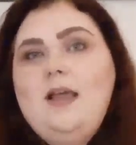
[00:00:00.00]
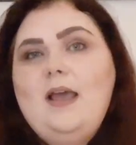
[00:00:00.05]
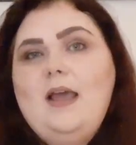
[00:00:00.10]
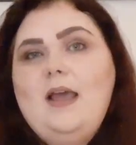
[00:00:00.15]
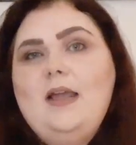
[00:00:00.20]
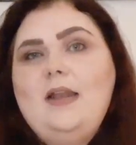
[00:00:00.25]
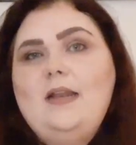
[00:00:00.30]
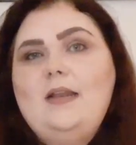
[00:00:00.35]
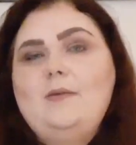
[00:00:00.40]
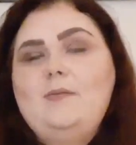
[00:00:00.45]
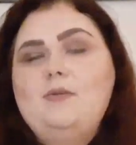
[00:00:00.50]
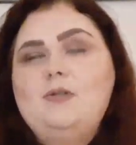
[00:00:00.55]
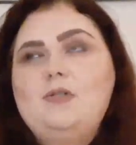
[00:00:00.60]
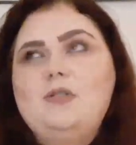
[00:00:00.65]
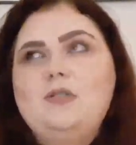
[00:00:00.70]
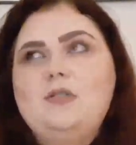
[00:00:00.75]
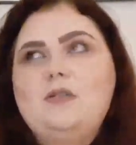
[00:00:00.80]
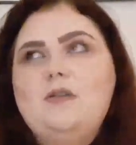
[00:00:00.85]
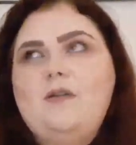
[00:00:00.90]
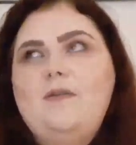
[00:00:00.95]
and it was
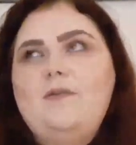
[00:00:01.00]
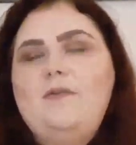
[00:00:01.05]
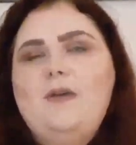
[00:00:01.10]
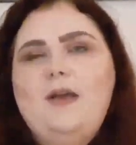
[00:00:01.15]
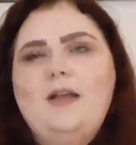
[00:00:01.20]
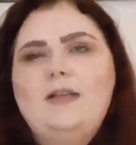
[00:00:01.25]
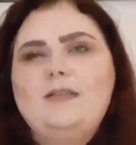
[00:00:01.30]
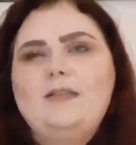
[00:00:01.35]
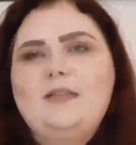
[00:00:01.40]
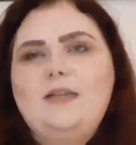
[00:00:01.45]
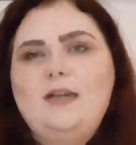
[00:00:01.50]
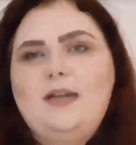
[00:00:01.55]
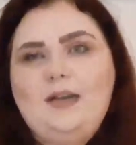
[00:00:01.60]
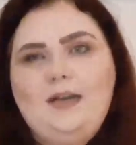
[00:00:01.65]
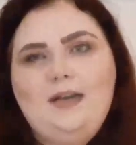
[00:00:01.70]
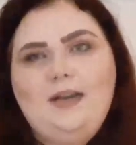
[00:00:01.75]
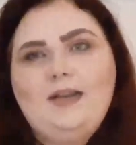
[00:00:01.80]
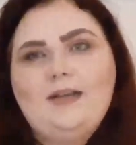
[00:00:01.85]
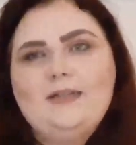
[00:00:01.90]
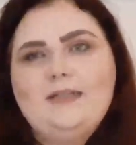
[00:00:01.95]
just
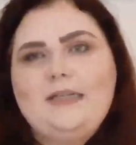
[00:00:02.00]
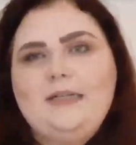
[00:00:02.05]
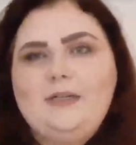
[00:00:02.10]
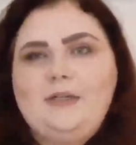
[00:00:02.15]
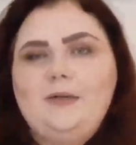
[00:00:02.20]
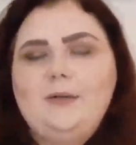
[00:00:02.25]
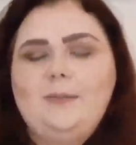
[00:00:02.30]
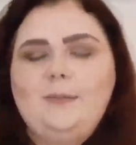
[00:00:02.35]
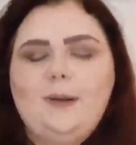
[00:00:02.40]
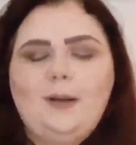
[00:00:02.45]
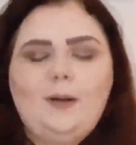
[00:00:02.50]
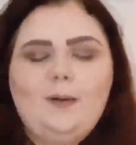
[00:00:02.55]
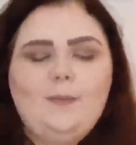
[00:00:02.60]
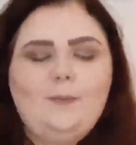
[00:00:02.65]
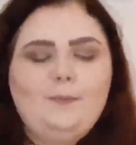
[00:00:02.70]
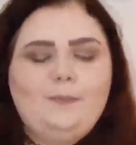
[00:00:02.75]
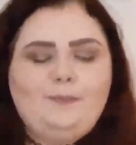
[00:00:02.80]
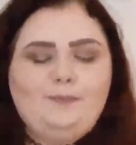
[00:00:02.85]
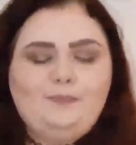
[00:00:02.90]
fascinating to hear about.